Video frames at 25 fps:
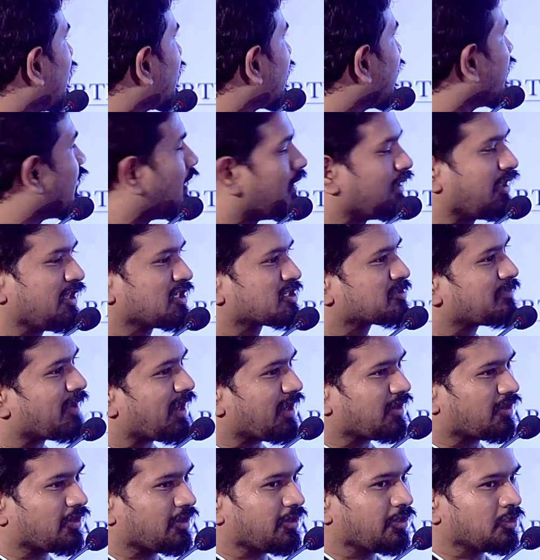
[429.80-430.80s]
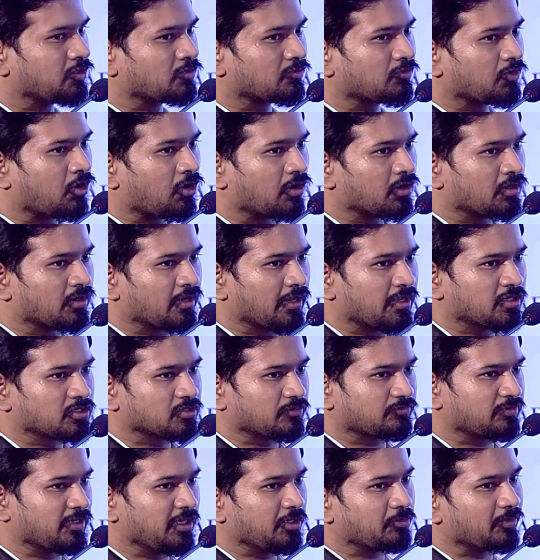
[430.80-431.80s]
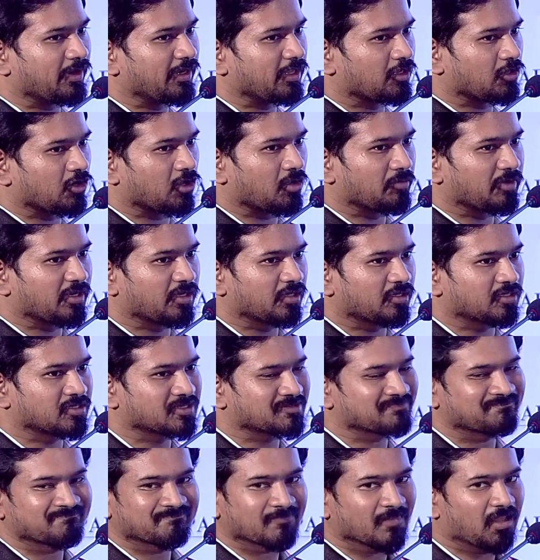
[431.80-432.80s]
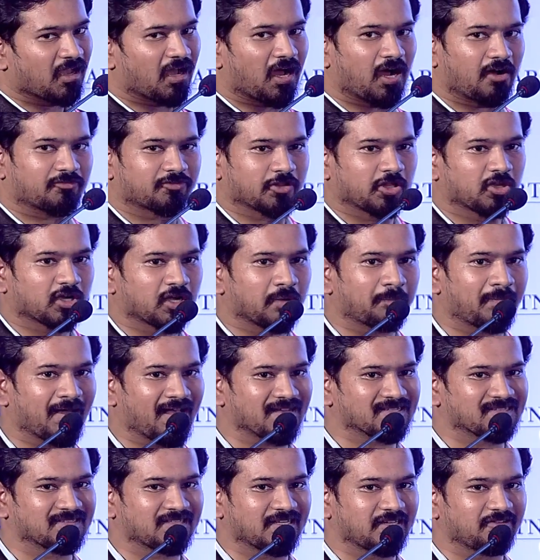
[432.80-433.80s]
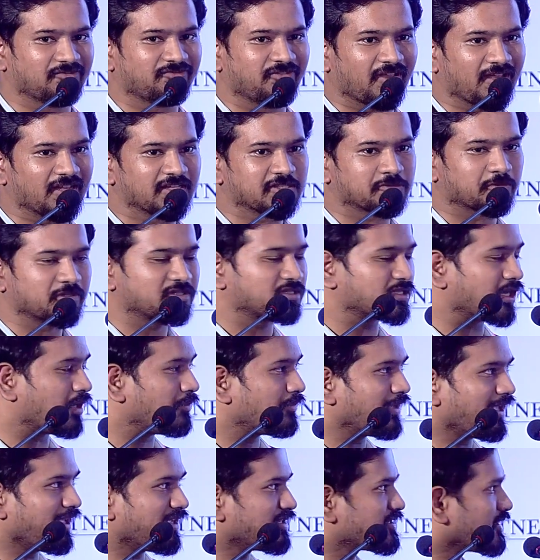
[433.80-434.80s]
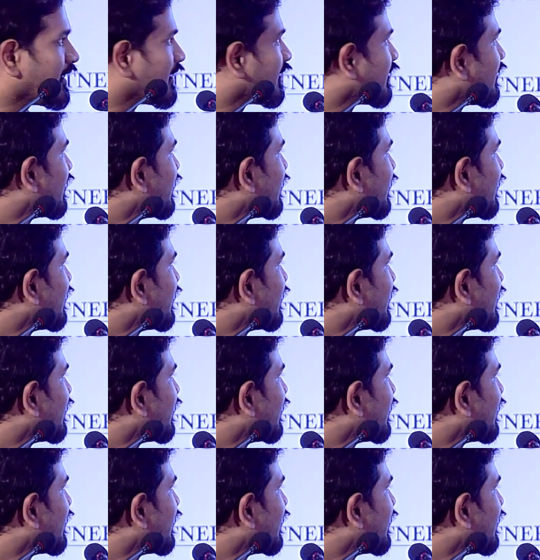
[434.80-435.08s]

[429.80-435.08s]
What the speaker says: an unaged battery, you've got a range of 320 kilometers. After your capacity fades with some aging,